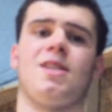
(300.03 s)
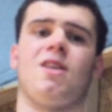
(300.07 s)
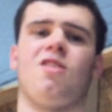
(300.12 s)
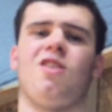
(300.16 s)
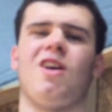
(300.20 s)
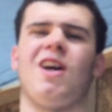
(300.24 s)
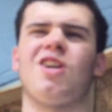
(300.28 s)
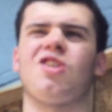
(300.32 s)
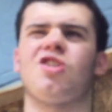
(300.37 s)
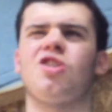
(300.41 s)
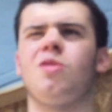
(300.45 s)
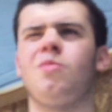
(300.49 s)
that are
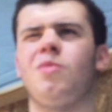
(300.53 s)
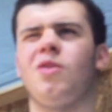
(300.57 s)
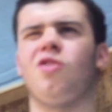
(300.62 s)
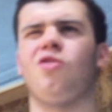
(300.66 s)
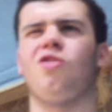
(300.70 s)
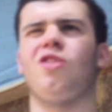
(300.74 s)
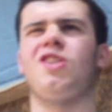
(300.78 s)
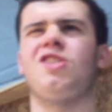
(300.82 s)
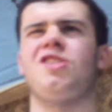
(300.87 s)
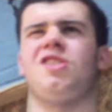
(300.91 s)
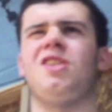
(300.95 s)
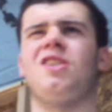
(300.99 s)
actually being
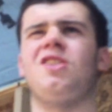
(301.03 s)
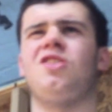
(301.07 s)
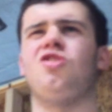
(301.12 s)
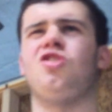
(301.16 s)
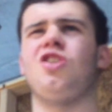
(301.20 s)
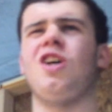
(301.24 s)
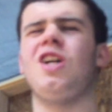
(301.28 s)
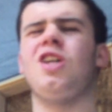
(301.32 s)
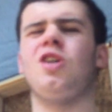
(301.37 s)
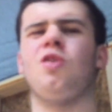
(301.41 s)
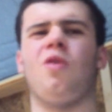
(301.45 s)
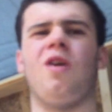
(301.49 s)
released in
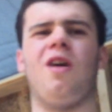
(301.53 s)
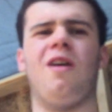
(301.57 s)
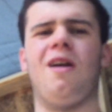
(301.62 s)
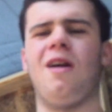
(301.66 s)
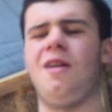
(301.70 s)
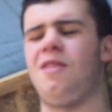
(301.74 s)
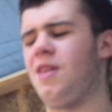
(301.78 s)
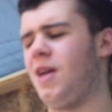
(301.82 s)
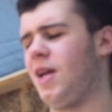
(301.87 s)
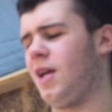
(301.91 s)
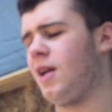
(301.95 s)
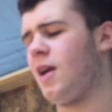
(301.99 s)
January, I
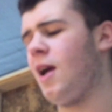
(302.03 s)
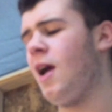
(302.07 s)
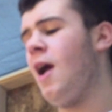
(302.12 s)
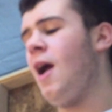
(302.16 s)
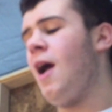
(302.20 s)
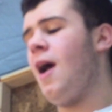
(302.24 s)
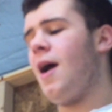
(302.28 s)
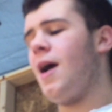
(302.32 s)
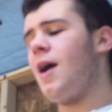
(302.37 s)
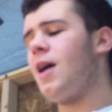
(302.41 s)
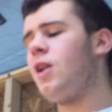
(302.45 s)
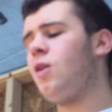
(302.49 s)
think.
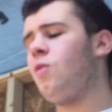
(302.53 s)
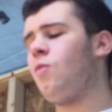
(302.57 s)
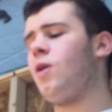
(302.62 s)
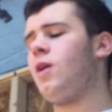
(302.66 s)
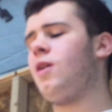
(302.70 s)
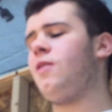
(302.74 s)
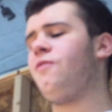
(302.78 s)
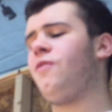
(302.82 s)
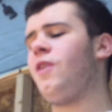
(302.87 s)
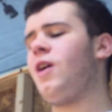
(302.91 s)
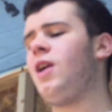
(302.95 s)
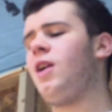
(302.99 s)

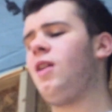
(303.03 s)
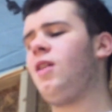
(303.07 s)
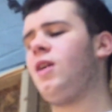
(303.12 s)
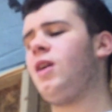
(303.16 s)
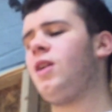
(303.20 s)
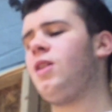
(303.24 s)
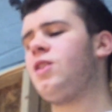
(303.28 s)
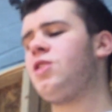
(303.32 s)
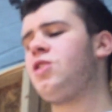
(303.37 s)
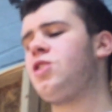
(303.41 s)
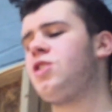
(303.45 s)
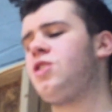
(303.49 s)
Anyway, finally,
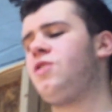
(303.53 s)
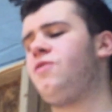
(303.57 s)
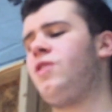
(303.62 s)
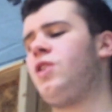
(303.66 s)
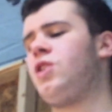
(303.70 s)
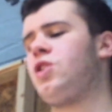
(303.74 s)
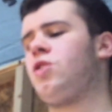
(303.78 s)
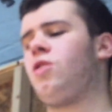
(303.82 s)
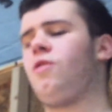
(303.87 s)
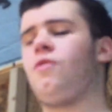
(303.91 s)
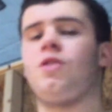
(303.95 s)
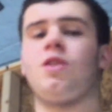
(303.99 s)
let's just
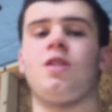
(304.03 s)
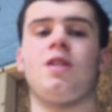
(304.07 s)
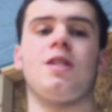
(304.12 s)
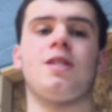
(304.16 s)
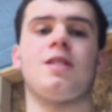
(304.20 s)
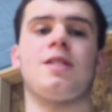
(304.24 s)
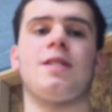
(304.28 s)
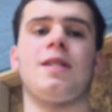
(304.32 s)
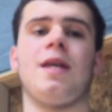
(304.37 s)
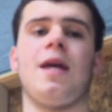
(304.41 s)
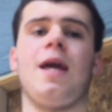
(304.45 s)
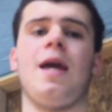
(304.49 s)
finish off with
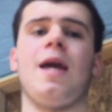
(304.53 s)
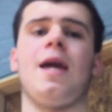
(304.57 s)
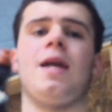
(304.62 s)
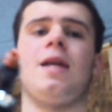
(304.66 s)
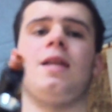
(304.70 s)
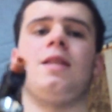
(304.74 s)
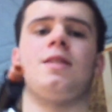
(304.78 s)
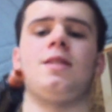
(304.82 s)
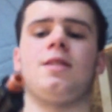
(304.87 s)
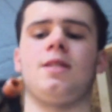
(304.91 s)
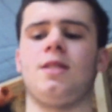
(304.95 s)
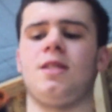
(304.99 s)
this
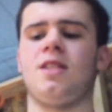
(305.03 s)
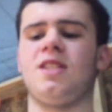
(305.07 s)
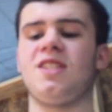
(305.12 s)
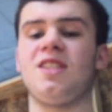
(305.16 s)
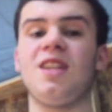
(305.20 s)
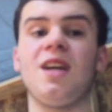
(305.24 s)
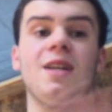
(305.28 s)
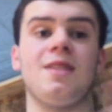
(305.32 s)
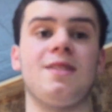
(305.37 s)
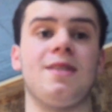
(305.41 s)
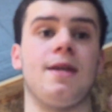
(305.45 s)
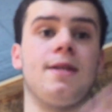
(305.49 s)
and the
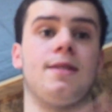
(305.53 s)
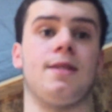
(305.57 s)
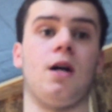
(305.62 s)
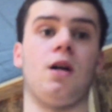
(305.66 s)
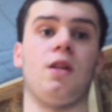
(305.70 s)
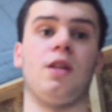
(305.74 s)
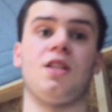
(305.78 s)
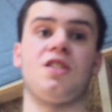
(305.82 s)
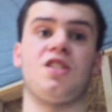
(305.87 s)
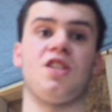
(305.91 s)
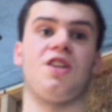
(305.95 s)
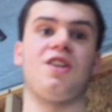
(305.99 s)
slide takedown.
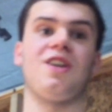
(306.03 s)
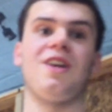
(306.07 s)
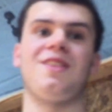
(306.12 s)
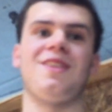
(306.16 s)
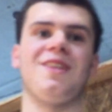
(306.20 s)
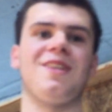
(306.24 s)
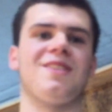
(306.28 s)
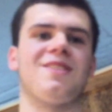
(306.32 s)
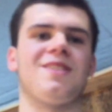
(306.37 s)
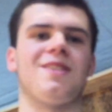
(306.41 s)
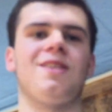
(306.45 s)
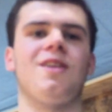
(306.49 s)
That's a good
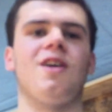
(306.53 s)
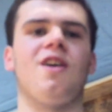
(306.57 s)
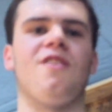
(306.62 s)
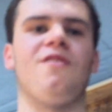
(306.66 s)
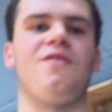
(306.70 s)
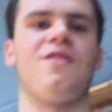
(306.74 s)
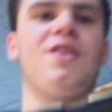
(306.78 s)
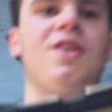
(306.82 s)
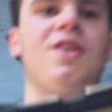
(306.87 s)
thing to know. If